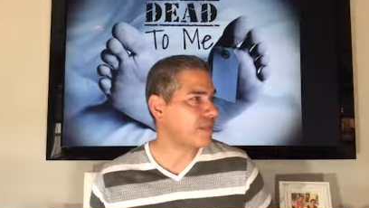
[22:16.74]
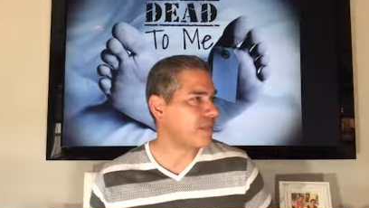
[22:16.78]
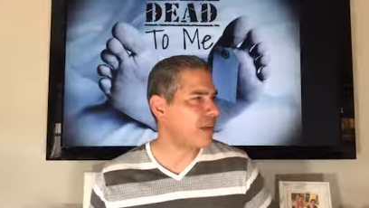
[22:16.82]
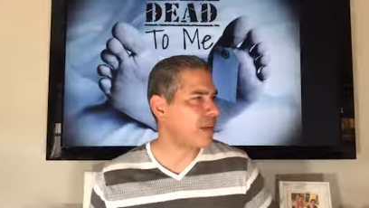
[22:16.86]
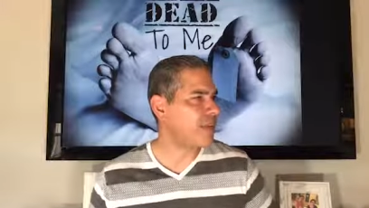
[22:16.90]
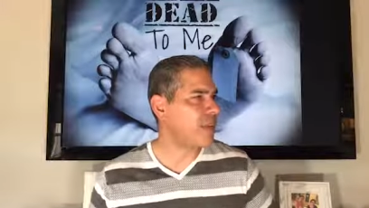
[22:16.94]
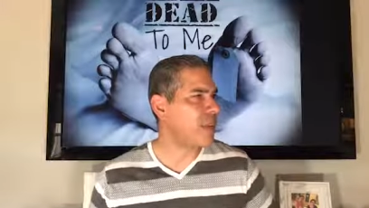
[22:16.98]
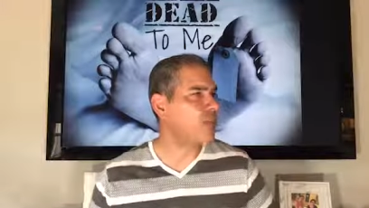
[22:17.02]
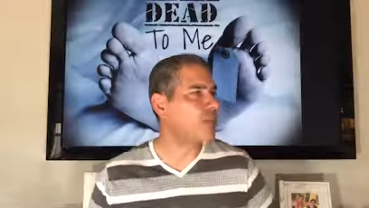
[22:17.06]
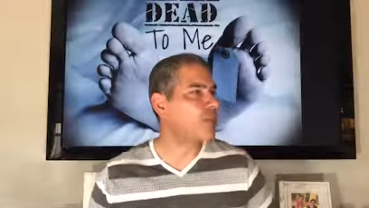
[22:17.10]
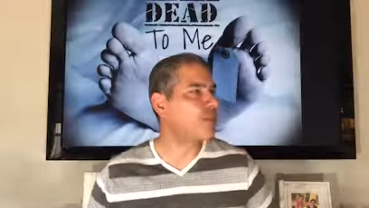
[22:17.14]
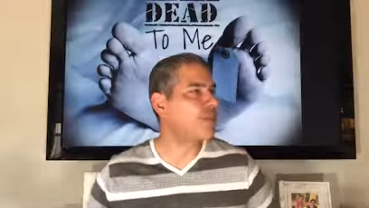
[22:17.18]

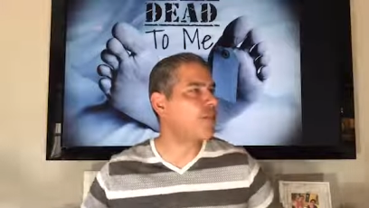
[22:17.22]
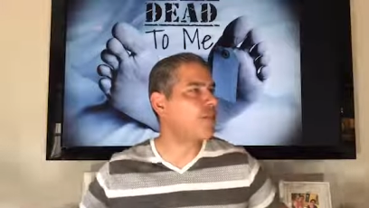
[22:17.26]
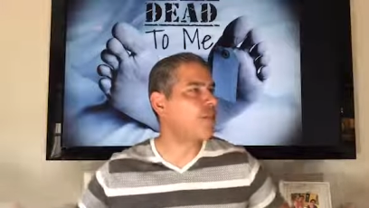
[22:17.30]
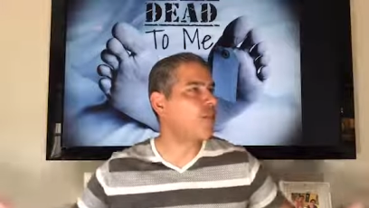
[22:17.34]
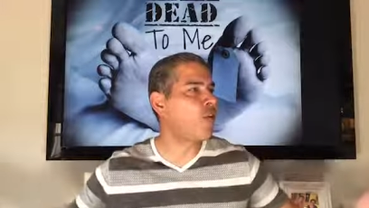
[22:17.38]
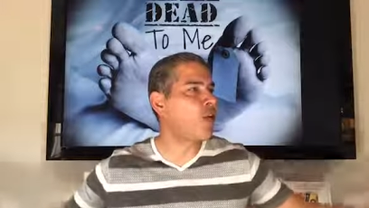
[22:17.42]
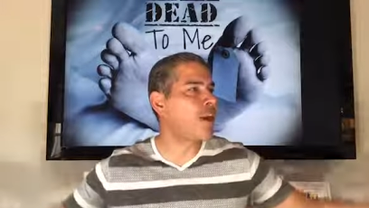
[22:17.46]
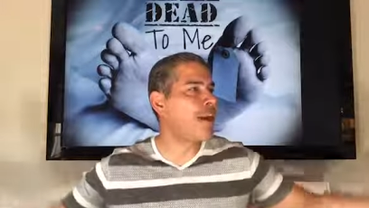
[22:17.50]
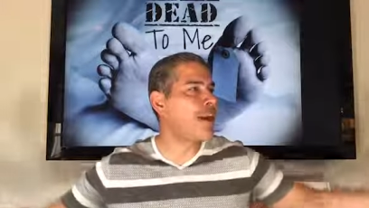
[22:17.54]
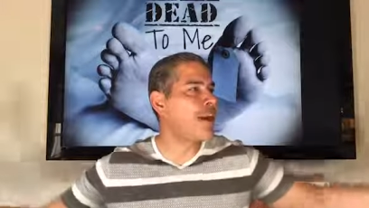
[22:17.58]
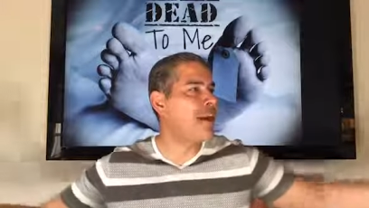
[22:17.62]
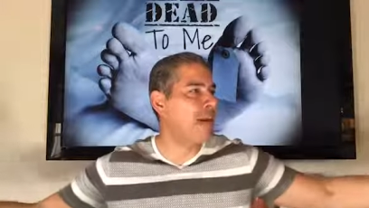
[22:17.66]
There's
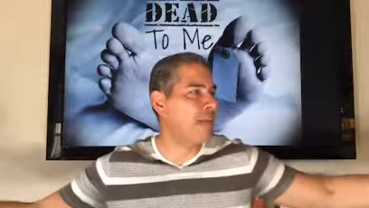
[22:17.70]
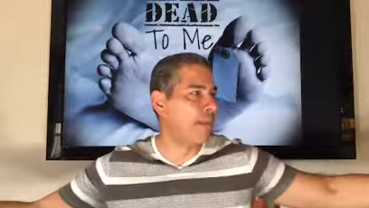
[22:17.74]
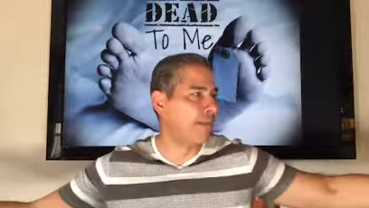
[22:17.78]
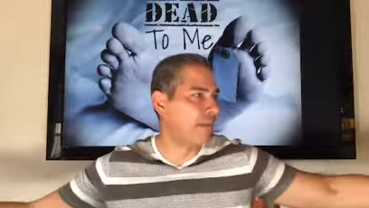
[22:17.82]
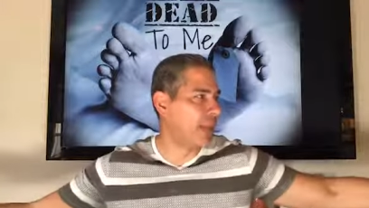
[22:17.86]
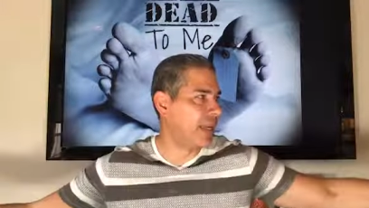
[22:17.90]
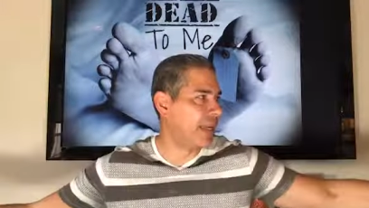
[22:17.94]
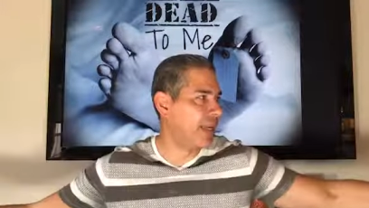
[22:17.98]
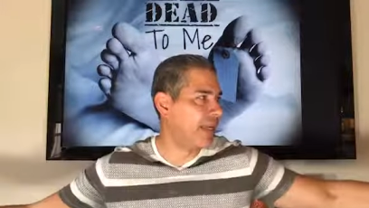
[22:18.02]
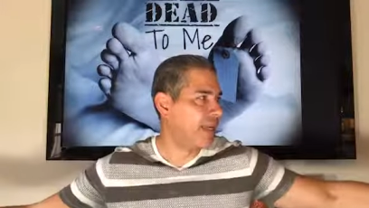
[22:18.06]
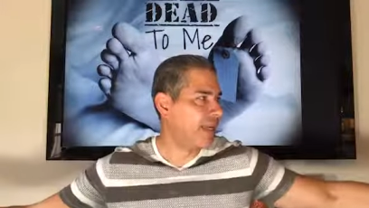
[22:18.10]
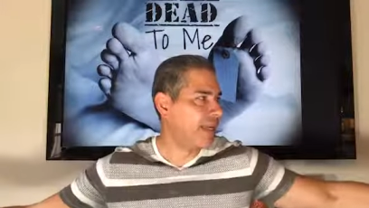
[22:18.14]
freedom
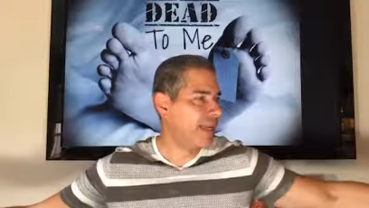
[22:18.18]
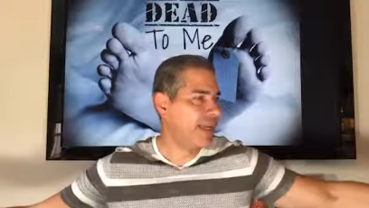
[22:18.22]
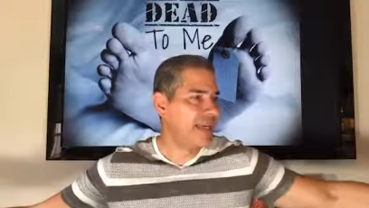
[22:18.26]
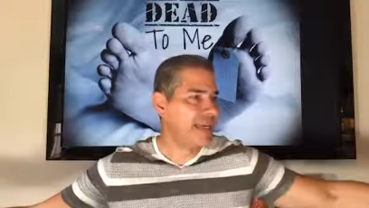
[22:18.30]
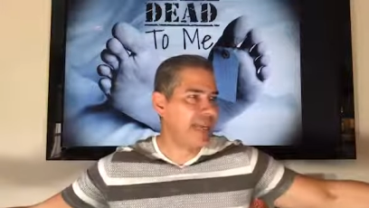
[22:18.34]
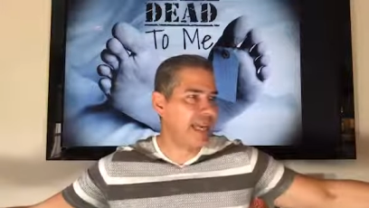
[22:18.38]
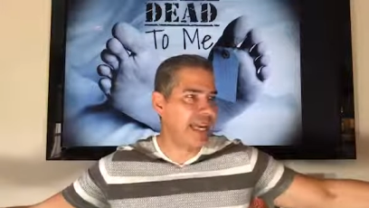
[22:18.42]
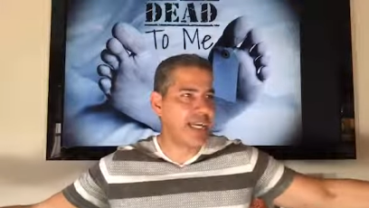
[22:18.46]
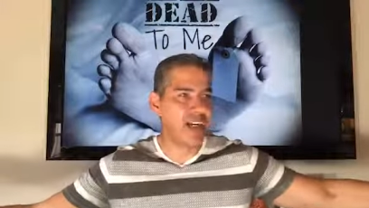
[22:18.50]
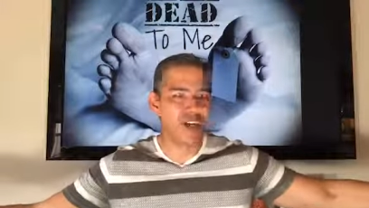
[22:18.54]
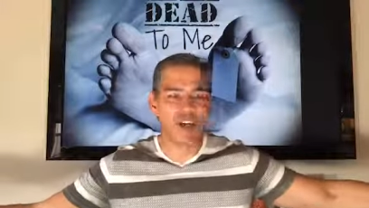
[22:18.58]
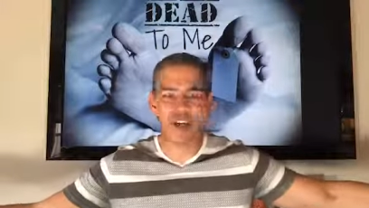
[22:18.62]

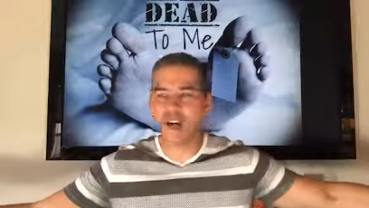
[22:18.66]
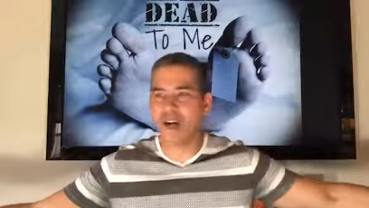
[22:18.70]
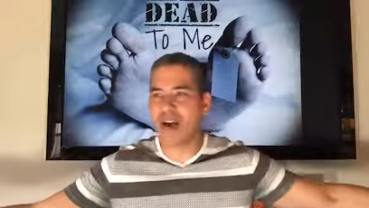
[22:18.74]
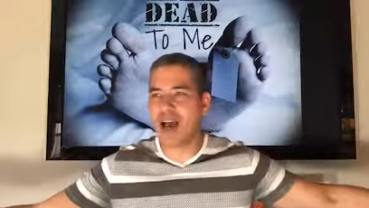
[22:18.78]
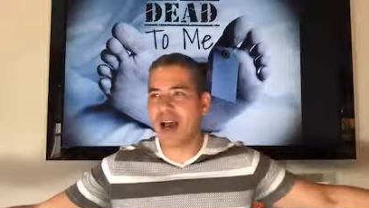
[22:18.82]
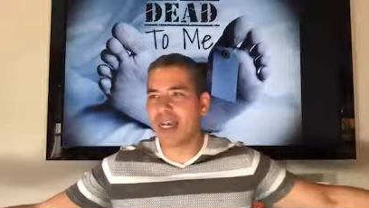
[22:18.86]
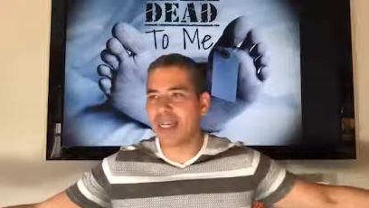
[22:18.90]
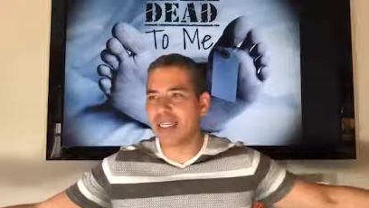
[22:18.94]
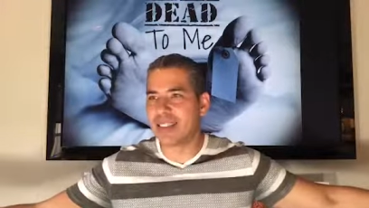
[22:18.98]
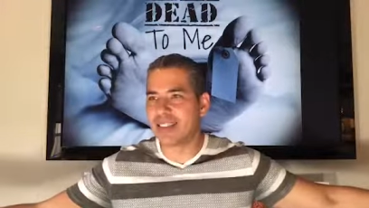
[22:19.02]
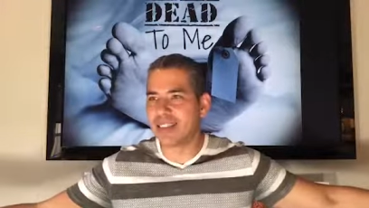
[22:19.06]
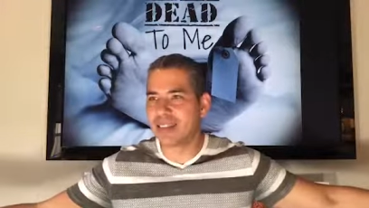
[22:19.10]
in
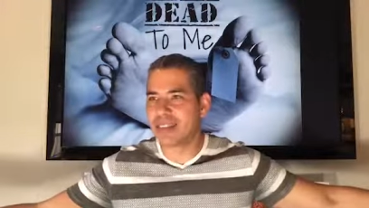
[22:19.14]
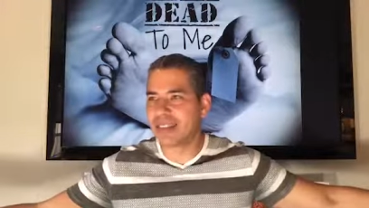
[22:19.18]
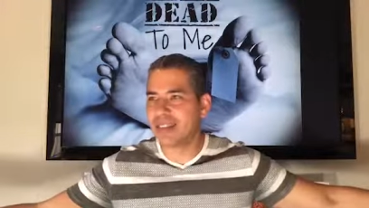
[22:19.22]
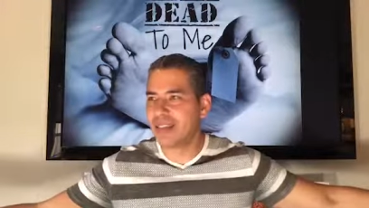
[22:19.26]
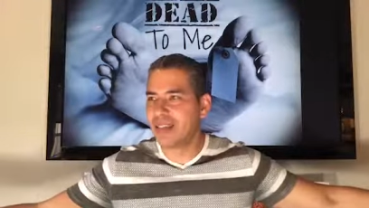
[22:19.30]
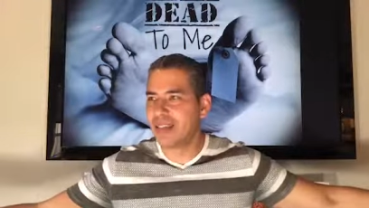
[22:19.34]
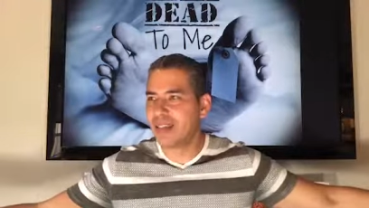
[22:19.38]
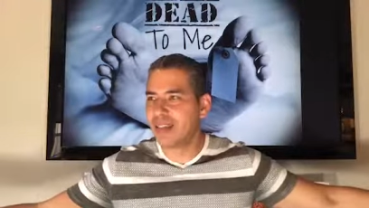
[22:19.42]
Christ,